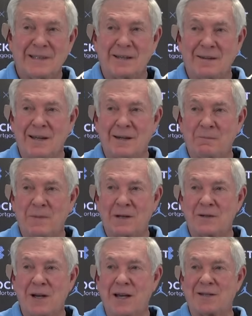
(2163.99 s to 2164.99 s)

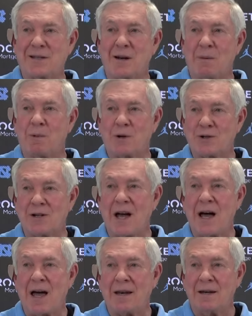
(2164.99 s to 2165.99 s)
they say it's a number, it's
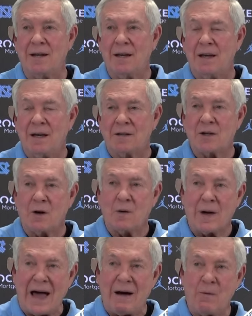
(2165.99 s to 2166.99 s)
not.
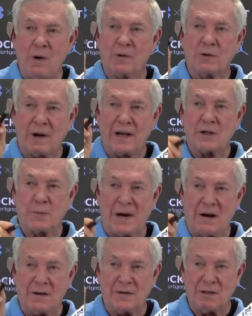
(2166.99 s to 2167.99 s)
So I want
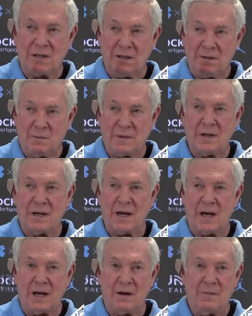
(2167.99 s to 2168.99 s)
transparency with
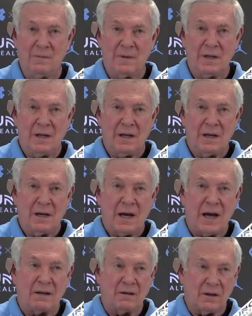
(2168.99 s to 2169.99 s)
NIL.
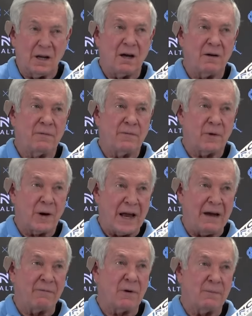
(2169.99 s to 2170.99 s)
I'd love
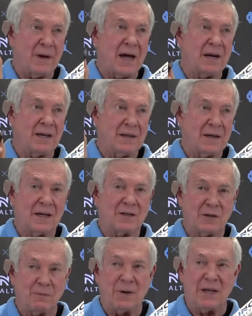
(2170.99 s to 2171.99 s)
for everybody that
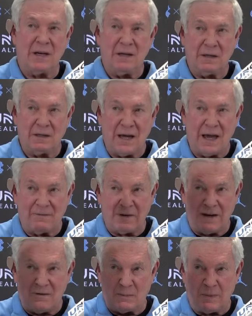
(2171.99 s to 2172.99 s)
gets a penny to have
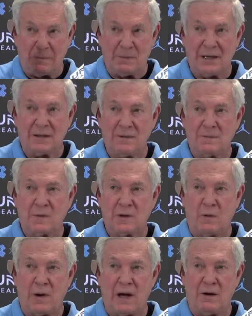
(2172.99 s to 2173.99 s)
it public,
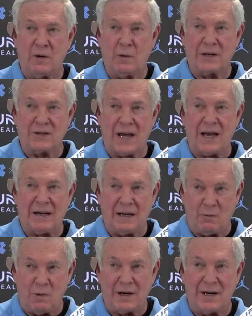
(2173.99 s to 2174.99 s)
so we all know
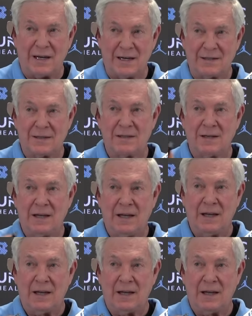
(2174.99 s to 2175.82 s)
exactly what it is.